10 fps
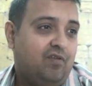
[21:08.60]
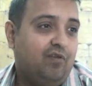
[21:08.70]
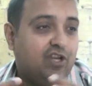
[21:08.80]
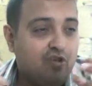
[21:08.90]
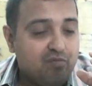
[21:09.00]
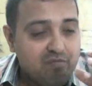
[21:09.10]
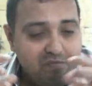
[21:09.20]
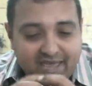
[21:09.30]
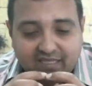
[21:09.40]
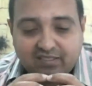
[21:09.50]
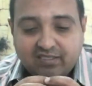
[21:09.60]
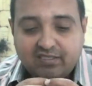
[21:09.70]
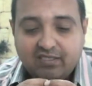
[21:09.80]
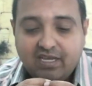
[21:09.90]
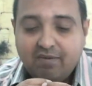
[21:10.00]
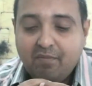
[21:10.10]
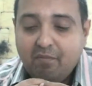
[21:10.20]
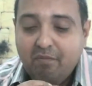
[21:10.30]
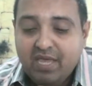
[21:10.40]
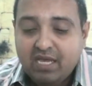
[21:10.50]
When you
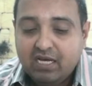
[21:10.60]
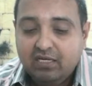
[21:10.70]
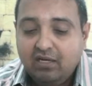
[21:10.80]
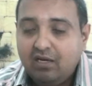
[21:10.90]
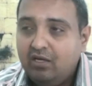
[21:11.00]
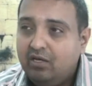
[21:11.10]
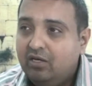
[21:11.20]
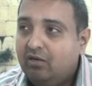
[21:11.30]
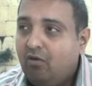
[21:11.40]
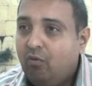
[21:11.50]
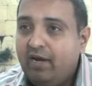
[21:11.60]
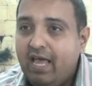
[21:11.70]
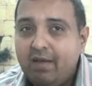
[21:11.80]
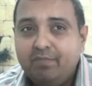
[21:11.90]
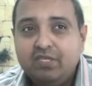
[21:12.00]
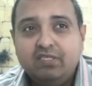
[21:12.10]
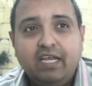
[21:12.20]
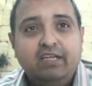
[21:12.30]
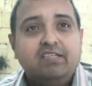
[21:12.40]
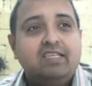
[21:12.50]
mingle, what happens?
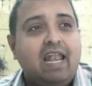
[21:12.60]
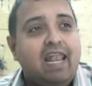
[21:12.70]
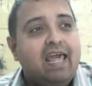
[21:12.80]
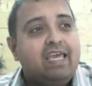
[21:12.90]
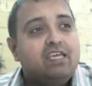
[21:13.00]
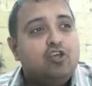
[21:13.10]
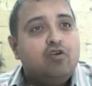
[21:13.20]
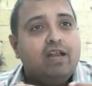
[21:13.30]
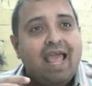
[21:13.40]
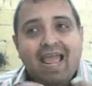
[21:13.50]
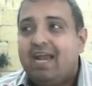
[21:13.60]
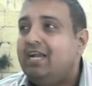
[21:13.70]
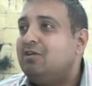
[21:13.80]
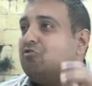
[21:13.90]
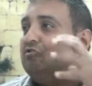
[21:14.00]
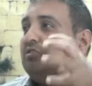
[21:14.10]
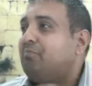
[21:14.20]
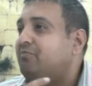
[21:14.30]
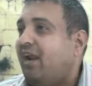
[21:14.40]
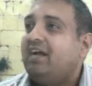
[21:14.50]
It is like you are adding or
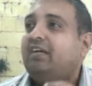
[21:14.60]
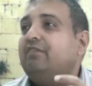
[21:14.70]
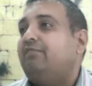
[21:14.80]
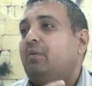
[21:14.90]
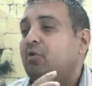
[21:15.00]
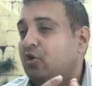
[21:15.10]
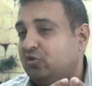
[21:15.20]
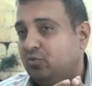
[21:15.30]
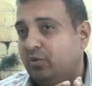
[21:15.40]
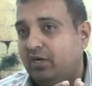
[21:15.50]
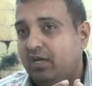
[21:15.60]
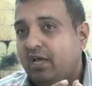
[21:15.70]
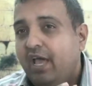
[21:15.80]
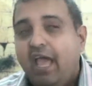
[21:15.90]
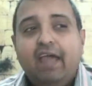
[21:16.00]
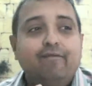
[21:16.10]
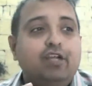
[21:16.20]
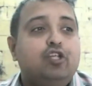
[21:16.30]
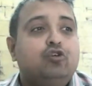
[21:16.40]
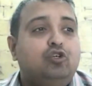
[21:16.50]
subtracting from God's word. And
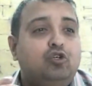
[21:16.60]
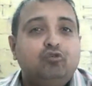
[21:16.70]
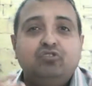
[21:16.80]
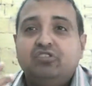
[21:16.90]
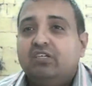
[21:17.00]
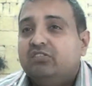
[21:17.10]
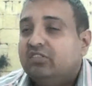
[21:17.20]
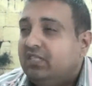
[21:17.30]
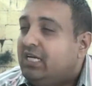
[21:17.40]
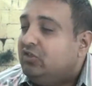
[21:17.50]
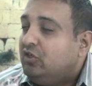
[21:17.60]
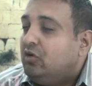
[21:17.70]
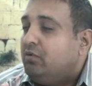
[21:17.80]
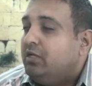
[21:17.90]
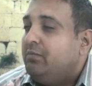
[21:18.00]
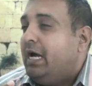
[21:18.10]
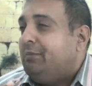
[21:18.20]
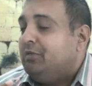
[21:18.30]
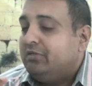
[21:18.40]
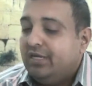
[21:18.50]
when you do such things, you know what the
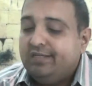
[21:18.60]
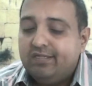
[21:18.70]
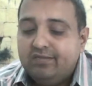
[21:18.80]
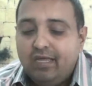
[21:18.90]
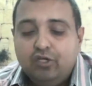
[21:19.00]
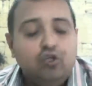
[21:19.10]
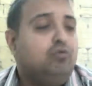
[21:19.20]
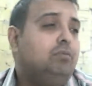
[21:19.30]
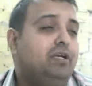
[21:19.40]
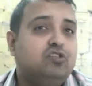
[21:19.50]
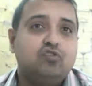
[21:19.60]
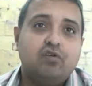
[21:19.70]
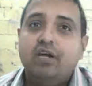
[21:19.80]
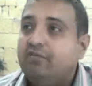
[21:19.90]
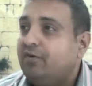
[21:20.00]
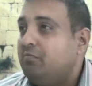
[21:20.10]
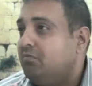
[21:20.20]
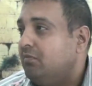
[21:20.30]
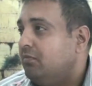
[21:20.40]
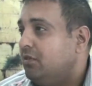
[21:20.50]
Bible says is that you will be destroyed
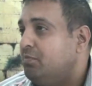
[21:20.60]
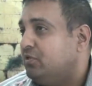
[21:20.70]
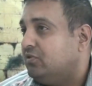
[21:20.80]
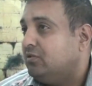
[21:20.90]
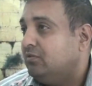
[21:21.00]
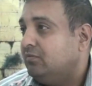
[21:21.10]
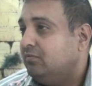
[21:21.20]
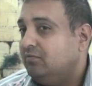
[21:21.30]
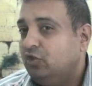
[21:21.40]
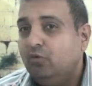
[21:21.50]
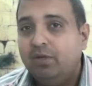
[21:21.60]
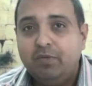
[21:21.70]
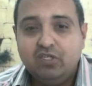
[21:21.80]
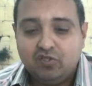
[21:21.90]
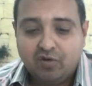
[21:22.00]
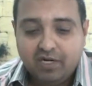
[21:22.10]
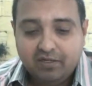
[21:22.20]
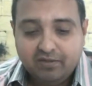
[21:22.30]
from the midst. You will be destroyed.